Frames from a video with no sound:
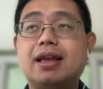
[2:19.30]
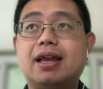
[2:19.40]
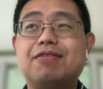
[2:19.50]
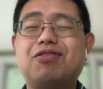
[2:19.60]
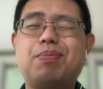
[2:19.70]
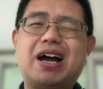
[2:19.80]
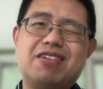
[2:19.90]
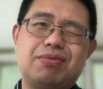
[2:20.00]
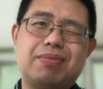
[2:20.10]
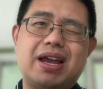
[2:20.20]
And for
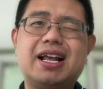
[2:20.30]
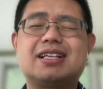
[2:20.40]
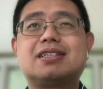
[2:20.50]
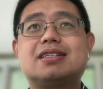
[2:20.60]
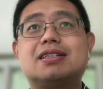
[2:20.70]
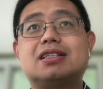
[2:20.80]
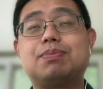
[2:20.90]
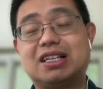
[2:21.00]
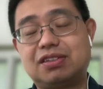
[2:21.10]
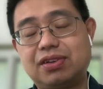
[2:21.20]
bioinformatics
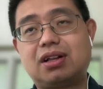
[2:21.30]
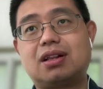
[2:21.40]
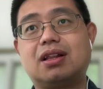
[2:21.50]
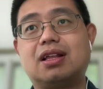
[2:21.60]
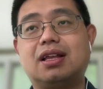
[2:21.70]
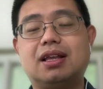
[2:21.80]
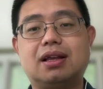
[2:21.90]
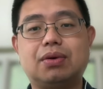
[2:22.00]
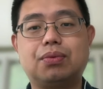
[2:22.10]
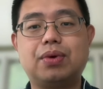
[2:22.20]

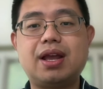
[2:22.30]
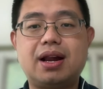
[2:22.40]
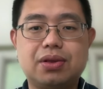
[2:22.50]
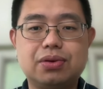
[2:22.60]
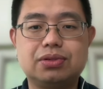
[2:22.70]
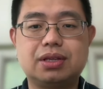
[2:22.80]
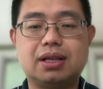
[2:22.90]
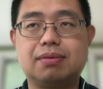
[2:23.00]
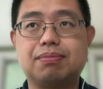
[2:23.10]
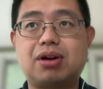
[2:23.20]
specifically, we are
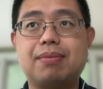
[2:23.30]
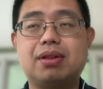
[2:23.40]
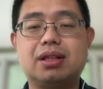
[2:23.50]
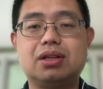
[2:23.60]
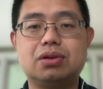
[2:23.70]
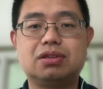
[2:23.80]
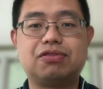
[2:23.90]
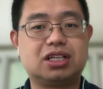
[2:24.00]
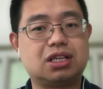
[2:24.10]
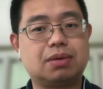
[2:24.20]
primarily using,
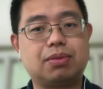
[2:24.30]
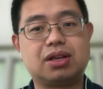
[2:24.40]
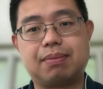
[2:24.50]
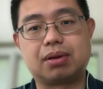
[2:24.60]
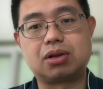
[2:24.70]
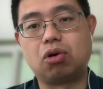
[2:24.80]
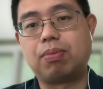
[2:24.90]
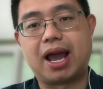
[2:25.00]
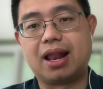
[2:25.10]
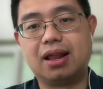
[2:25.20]
for example, GitHub
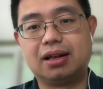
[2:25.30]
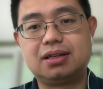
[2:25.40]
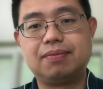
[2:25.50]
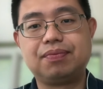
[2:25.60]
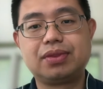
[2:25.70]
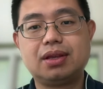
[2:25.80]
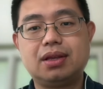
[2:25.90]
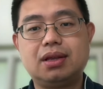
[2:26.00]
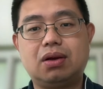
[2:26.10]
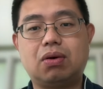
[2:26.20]
Copilot
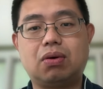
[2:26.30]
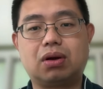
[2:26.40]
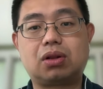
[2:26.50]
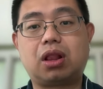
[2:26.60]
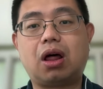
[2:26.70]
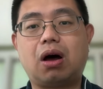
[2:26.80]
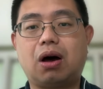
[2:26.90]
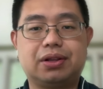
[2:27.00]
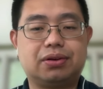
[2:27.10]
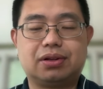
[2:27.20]
or
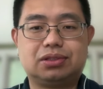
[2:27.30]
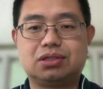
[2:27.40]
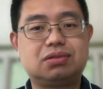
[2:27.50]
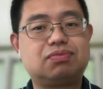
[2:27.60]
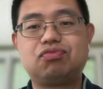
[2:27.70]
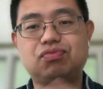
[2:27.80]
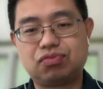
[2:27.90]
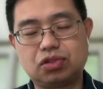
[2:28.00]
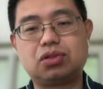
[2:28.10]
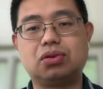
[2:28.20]
Claude, just
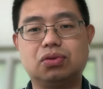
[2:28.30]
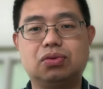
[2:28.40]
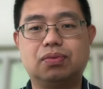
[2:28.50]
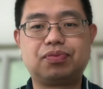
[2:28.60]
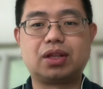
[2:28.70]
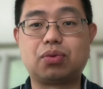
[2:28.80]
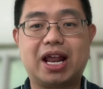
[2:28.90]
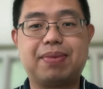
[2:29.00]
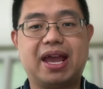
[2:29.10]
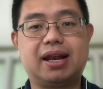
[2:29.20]
to
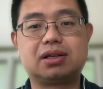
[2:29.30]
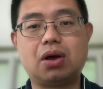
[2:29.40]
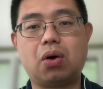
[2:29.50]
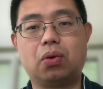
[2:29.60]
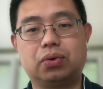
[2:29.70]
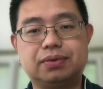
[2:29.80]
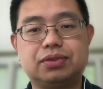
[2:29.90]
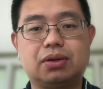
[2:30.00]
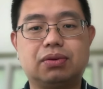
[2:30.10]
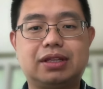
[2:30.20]
write better code.
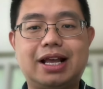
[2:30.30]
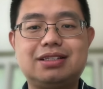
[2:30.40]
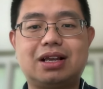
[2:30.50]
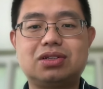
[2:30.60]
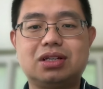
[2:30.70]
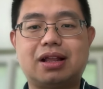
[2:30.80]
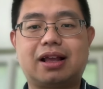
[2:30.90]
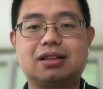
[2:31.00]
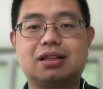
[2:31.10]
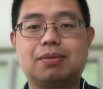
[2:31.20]
So that's actually
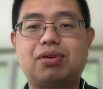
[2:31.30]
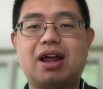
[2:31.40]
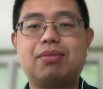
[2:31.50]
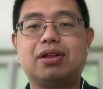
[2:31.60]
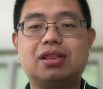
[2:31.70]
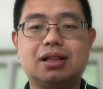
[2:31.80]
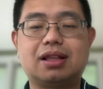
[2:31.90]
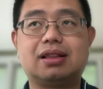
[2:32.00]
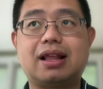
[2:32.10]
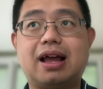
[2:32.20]
like the primary thing
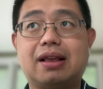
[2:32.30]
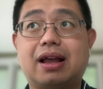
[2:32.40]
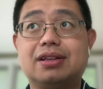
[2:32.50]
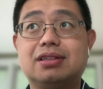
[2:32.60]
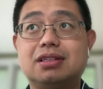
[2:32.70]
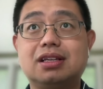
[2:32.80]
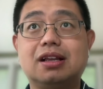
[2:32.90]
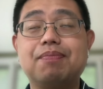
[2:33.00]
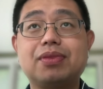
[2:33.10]
that I see,